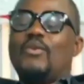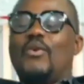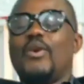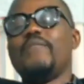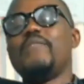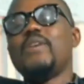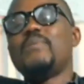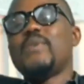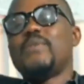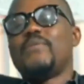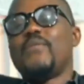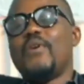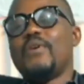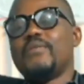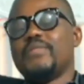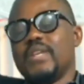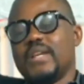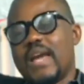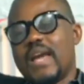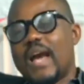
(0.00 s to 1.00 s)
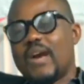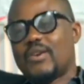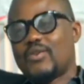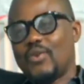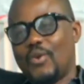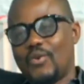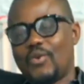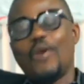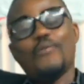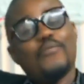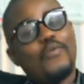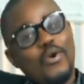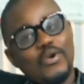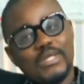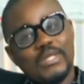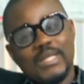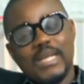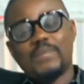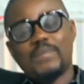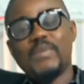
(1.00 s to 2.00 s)
So even before the reaction, of
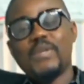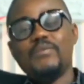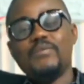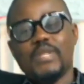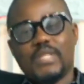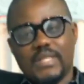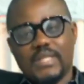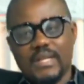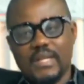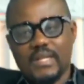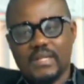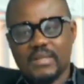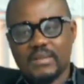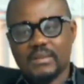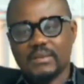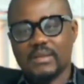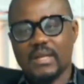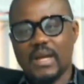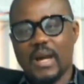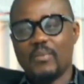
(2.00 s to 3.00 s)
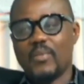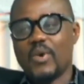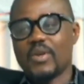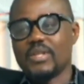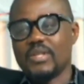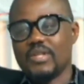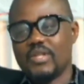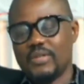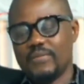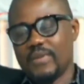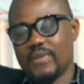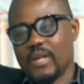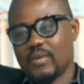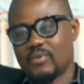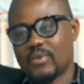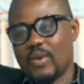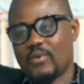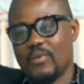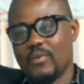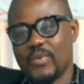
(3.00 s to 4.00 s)
course, let me reiterate what the Chief
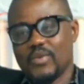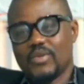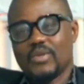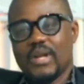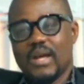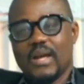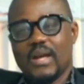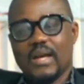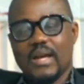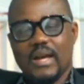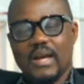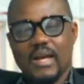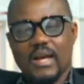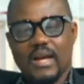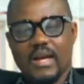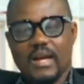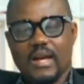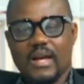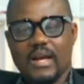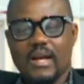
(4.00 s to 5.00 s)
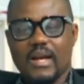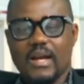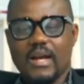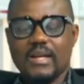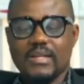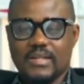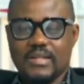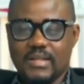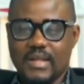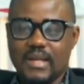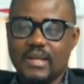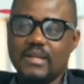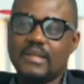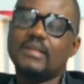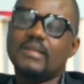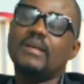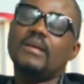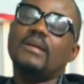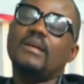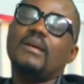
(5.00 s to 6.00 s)
Electoral Commissioner said.
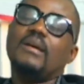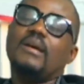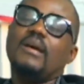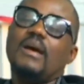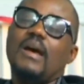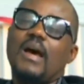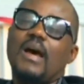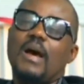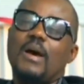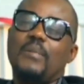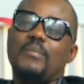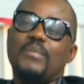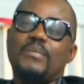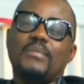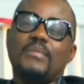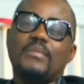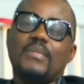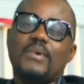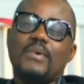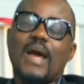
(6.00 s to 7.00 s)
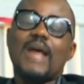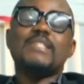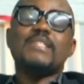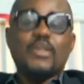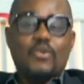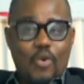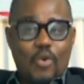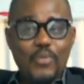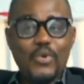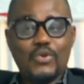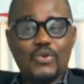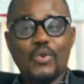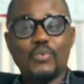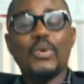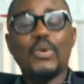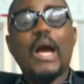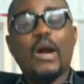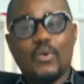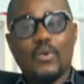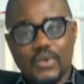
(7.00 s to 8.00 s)
As a
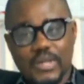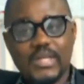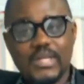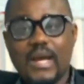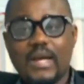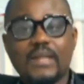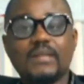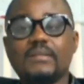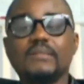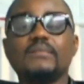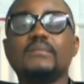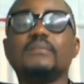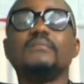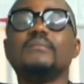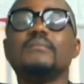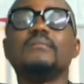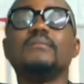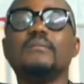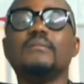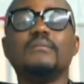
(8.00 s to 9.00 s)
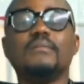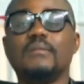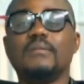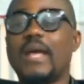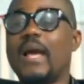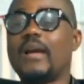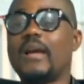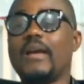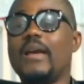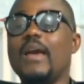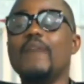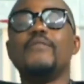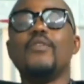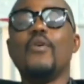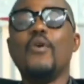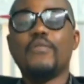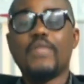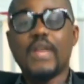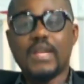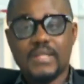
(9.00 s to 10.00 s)
commission, we are concerned. Like every
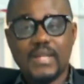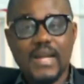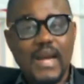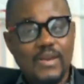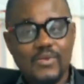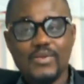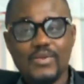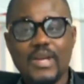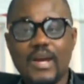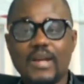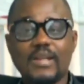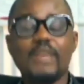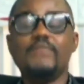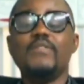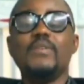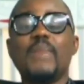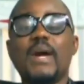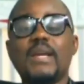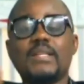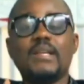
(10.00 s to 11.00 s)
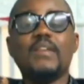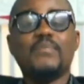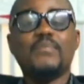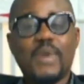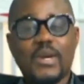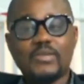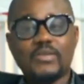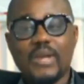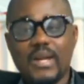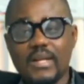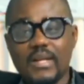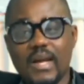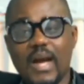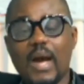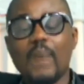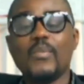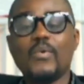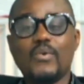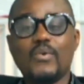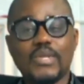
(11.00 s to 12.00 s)
other Sierra Leonean, even myself personally,
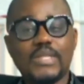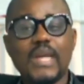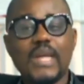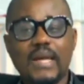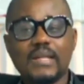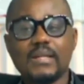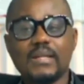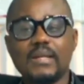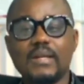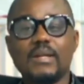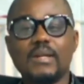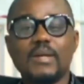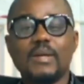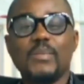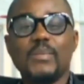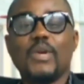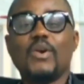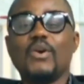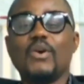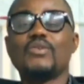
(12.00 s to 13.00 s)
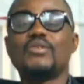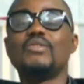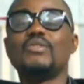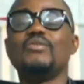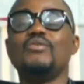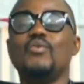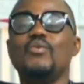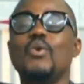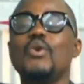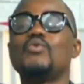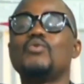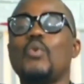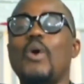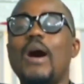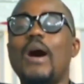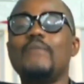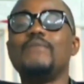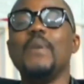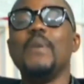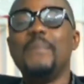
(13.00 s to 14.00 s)
I'm concerned because you want to
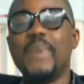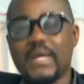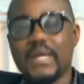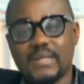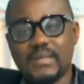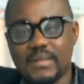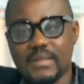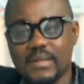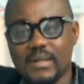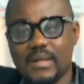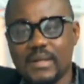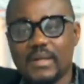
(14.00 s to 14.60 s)
have the best.